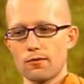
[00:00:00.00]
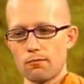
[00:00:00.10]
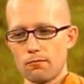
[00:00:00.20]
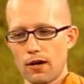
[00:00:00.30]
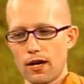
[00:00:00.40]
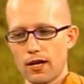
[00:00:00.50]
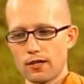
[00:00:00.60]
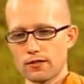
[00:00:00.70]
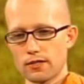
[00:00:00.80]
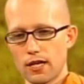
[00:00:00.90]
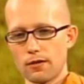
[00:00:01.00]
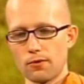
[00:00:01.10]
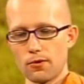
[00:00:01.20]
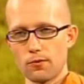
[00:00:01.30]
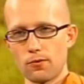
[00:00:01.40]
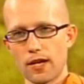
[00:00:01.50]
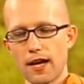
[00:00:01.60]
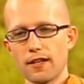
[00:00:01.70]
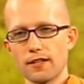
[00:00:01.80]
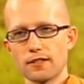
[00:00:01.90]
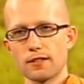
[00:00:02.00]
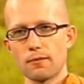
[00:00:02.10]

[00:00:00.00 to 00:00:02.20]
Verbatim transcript: my stable reality,